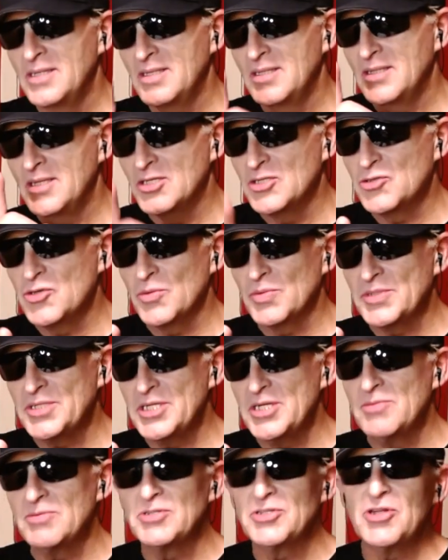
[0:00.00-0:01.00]
It's Triple
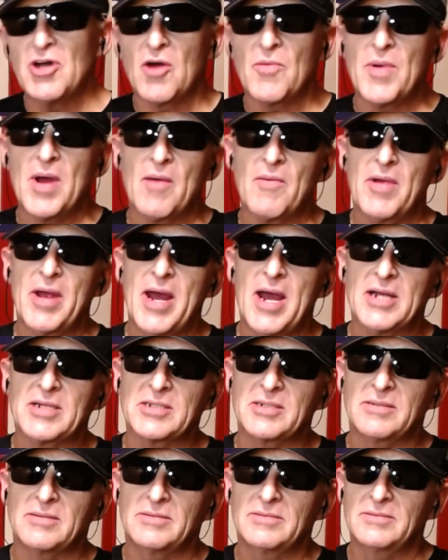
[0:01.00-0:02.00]
T with your Dog Pound Reaction.
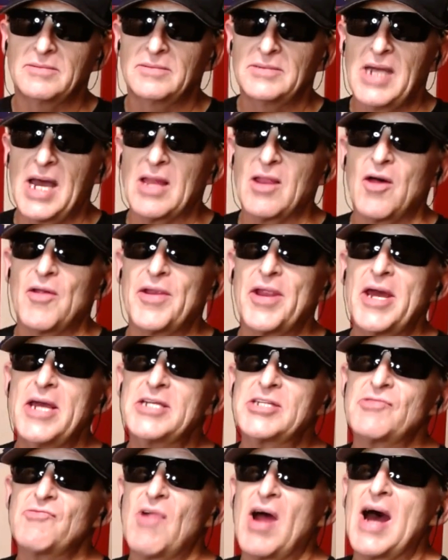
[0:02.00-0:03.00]
Outlaw
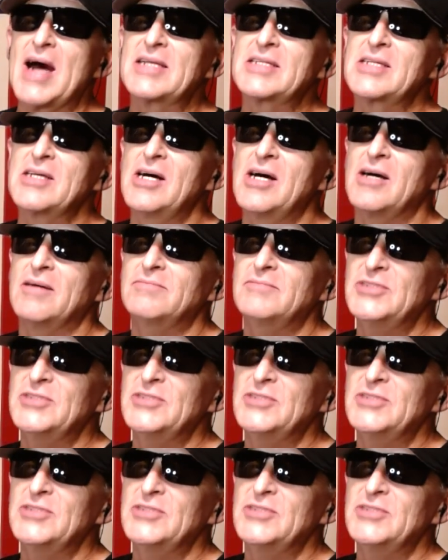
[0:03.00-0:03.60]
Nation, rise up.